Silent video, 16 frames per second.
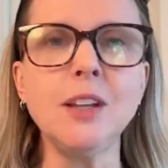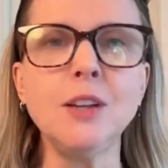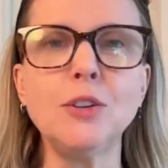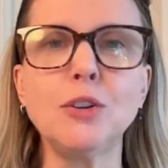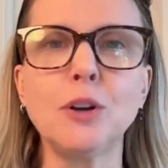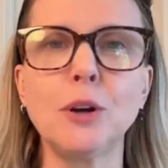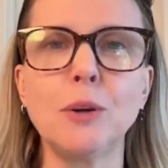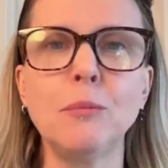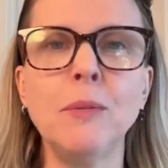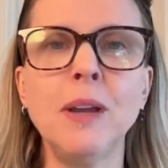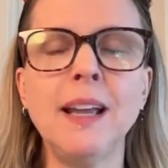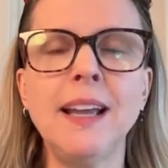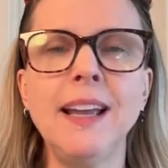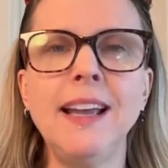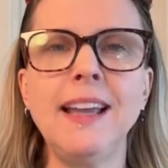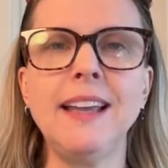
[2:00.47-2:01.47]
term
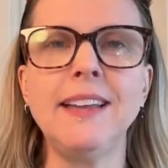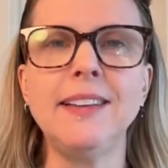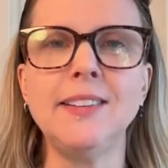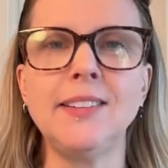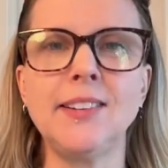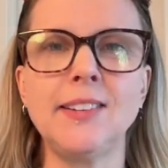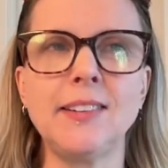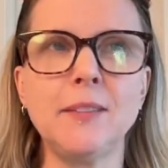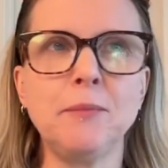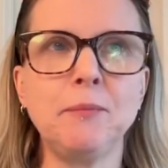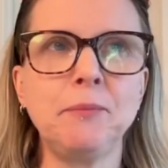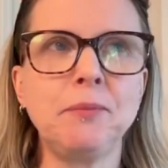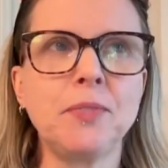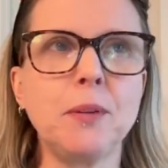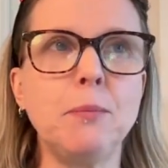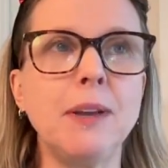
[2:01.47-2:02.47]
is
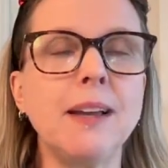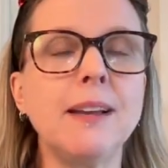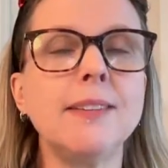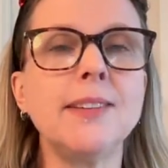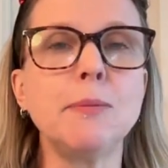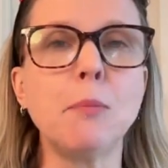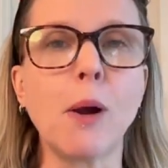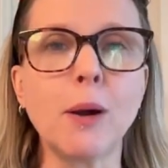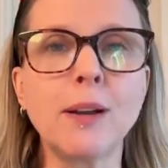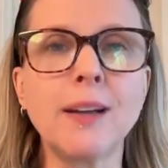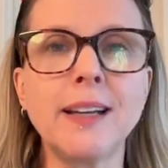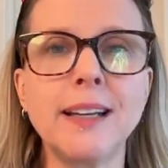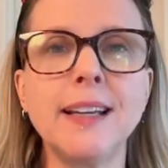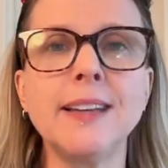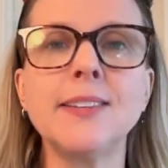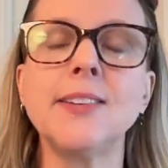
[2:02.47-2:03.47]
because
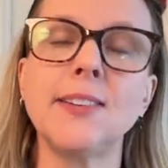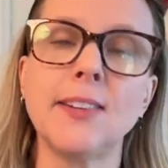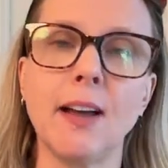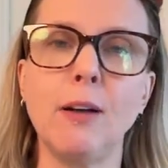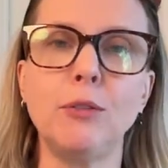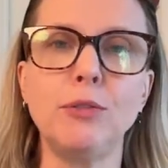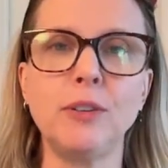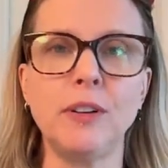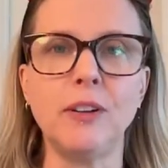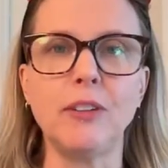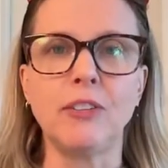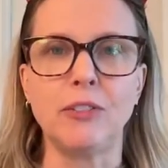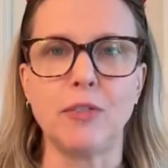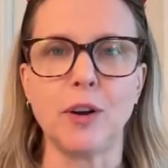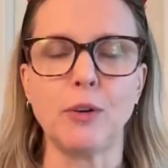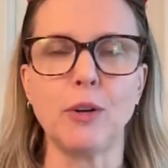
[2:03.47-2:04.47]
marketing itself
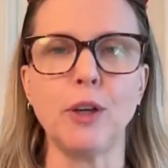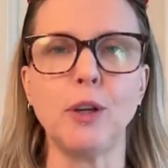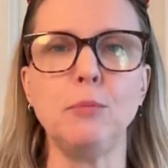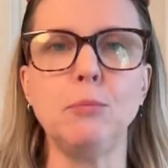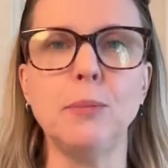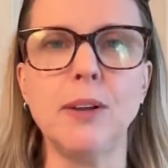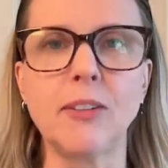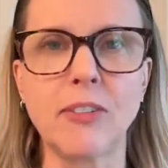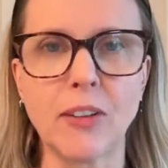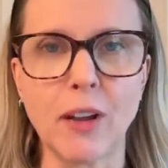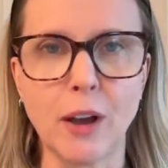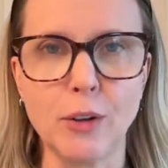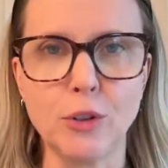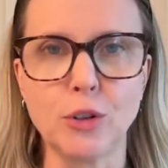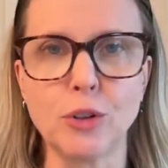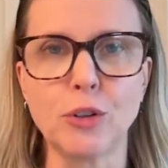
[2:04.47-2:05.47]
is very
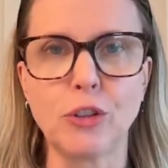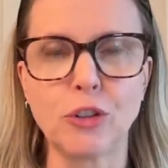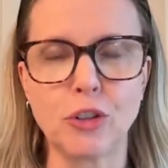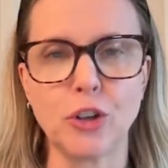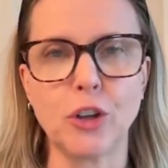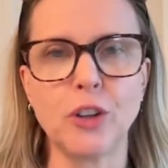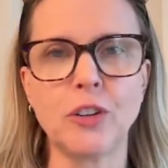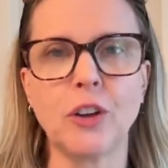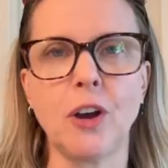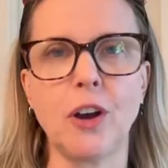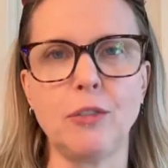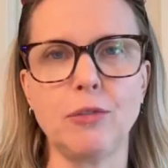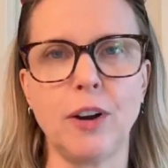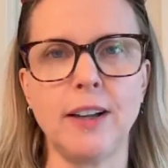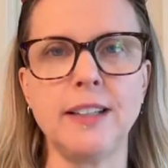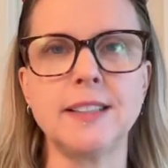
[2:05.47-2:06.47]
misunderstood, I
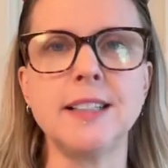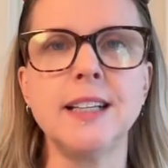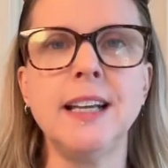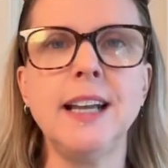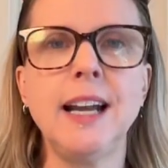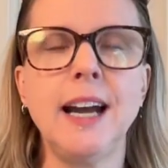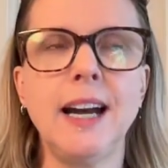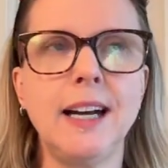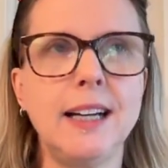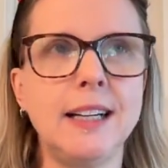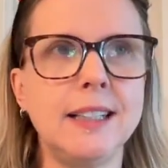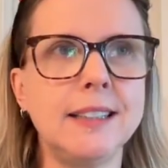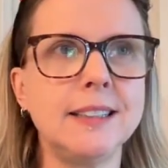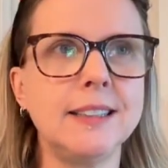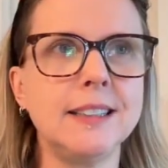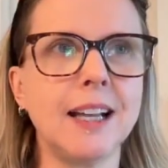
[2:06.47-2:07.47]
find.
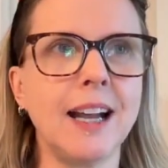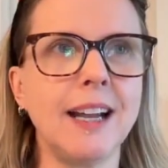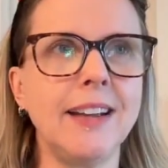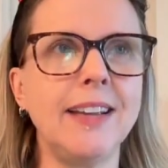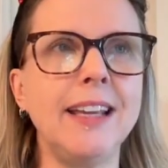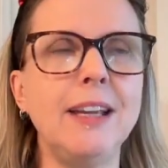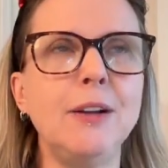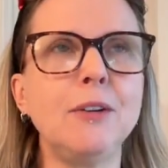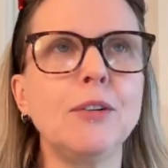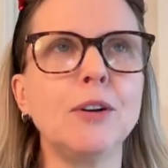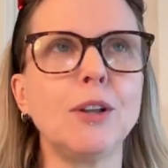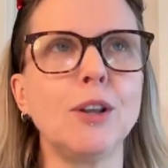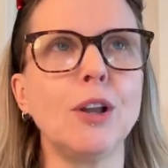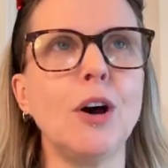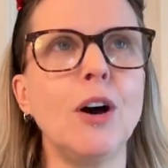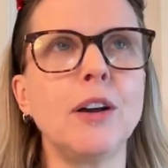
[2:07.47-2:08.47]
I hear a
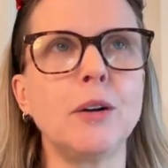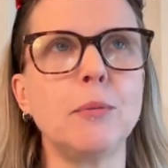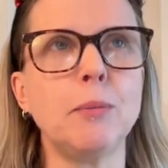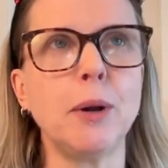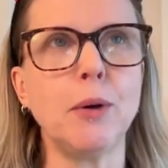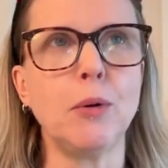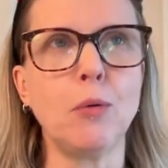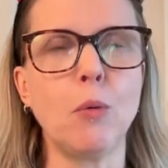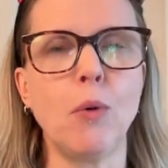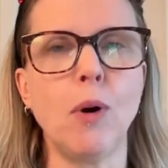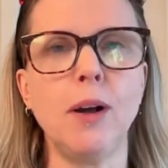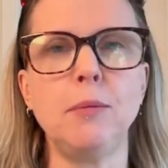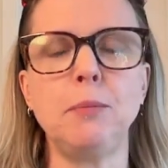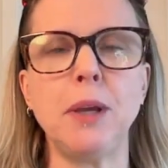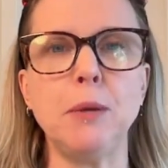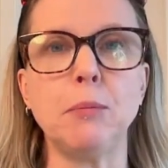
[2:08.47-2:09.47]
lot about
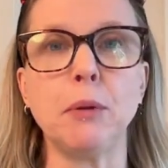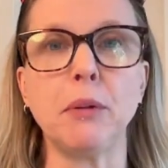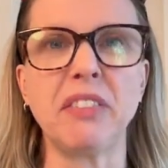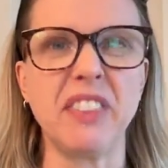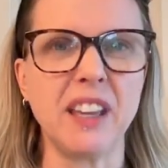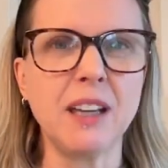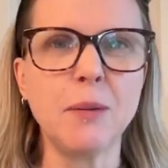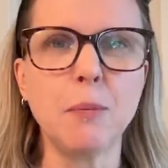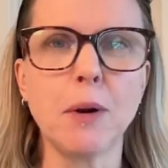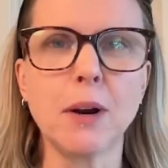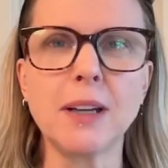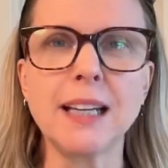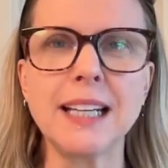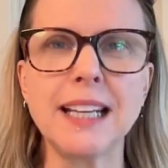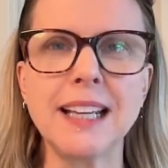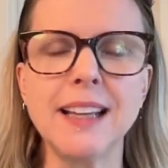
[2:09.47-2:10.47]
what people think
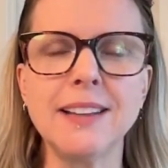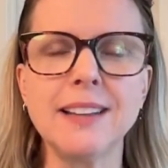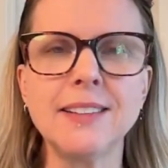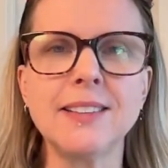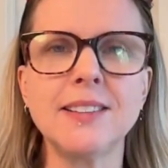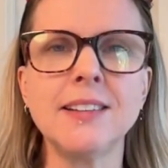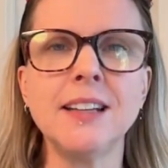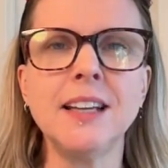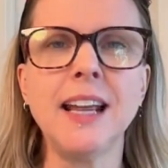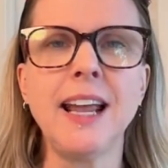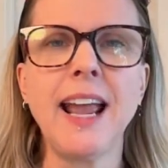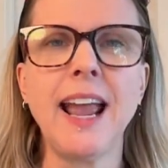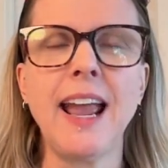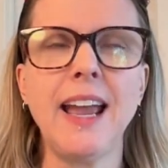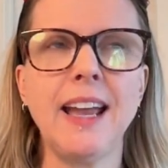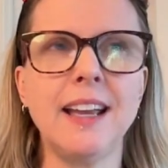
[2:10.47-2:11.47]
marketing is,
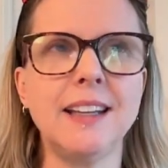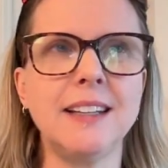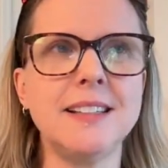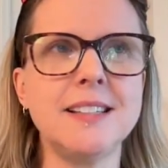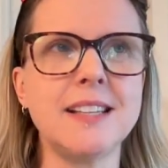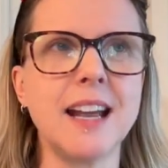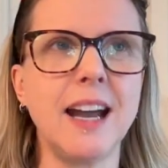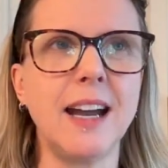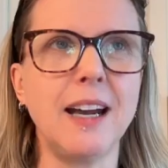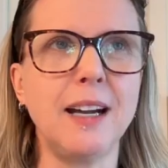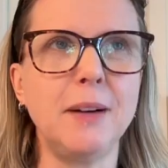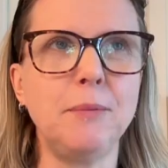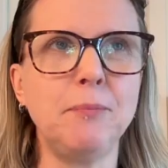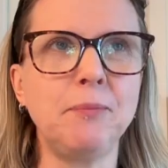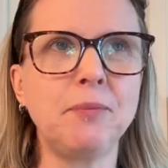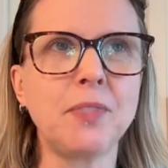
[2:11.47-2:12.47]
and
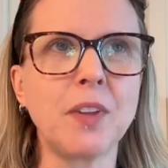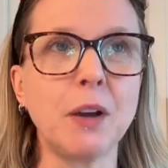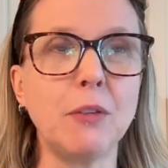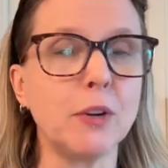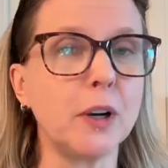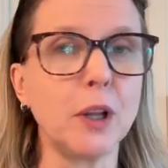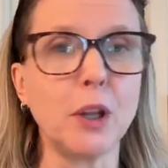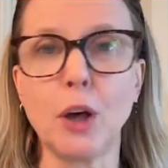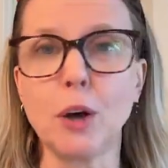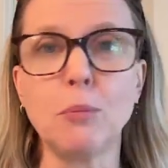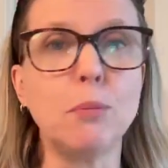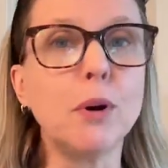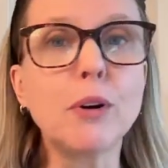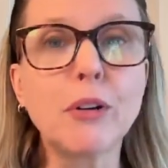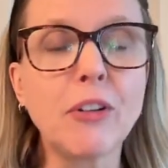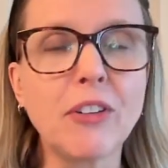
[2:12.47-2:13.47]
I've read a lot of
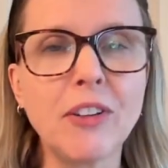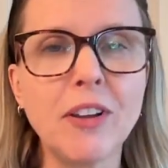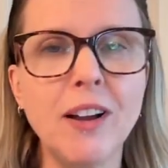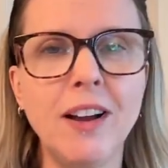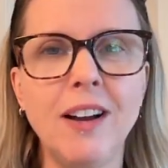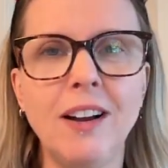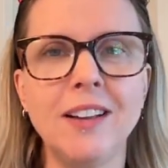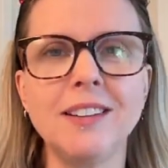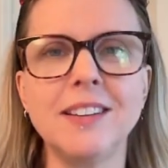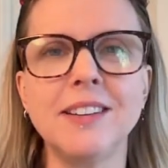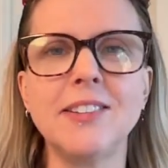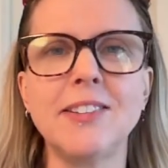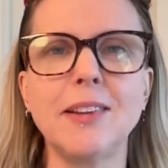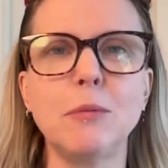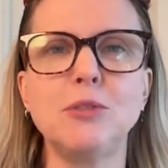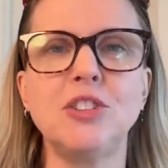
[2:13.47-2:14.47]
books on the
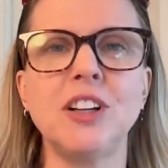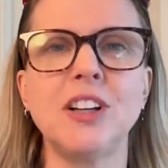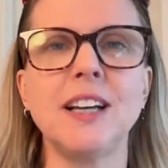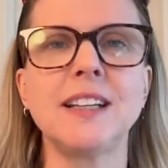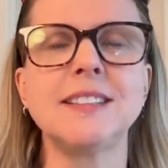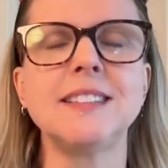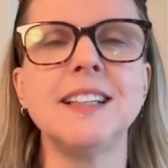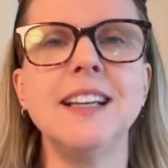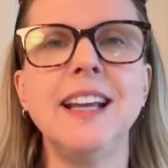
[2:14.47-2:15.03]
subject,